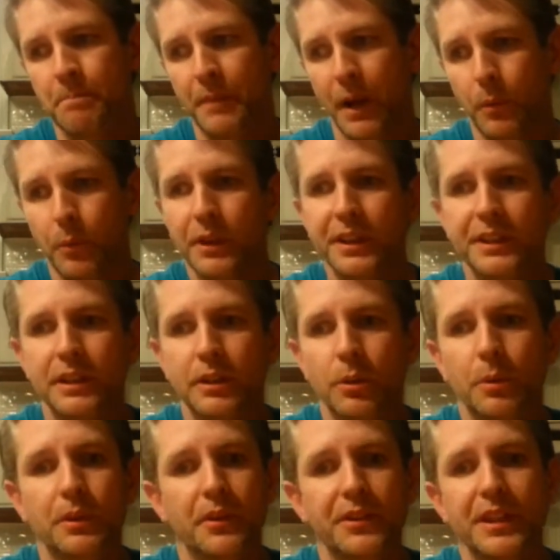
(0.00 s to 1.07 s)
I really didn't know
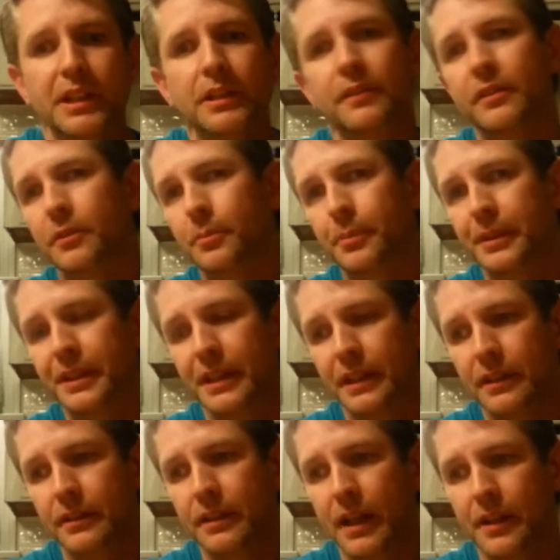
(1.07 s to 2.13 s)
what to think of it at the
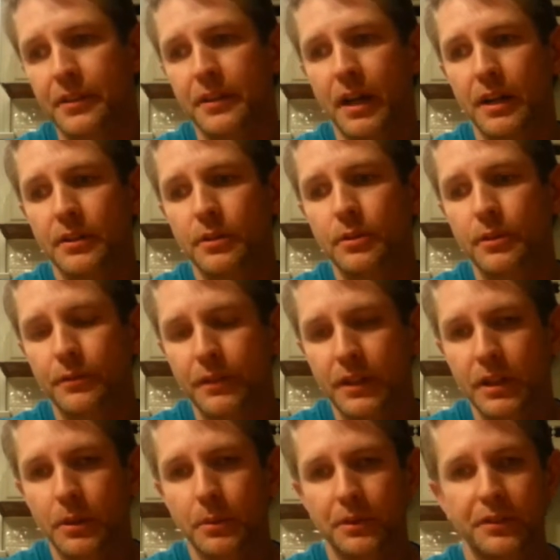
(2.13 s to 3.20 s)
beginning. I knew the
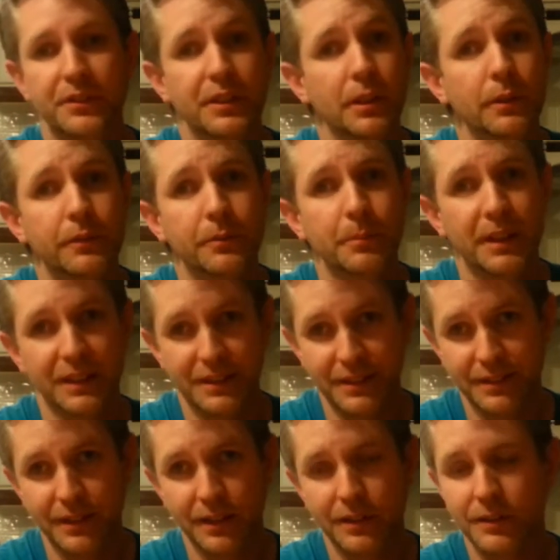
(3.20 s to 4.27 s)
video itself made
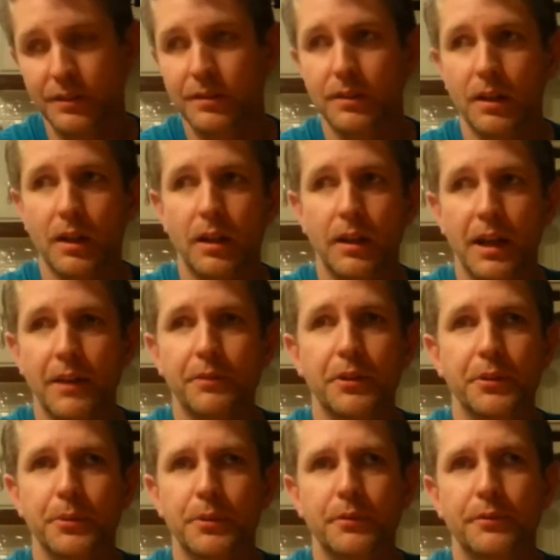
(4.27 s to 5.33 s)
sense. Halfway
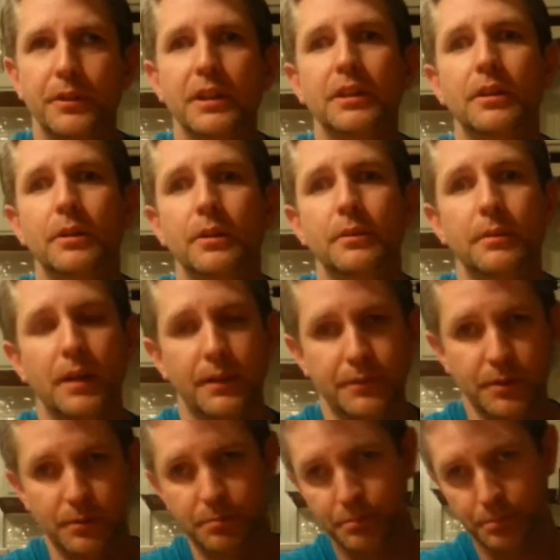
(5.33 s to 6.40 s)
through the video,
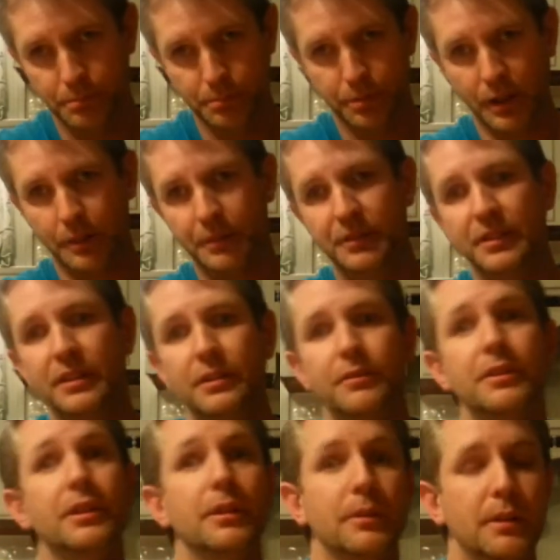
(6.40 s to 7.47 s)
after you've probably seen the
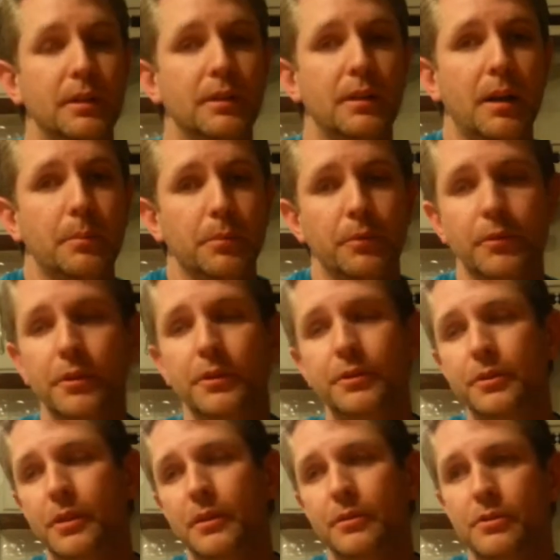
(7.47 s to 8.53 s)
video that I'm referring
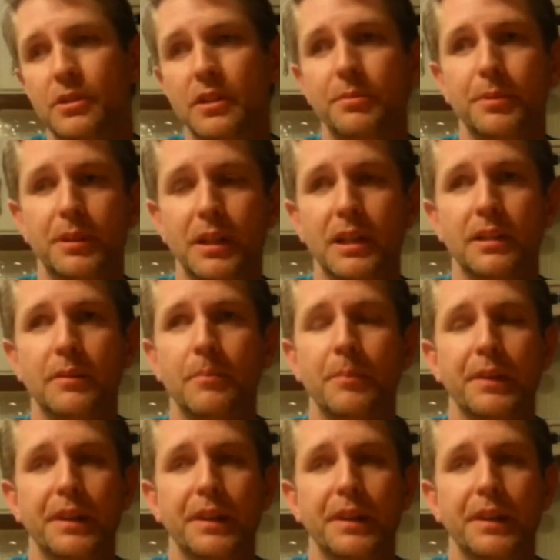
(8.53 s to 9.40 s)
to, after Jeff Buchanan,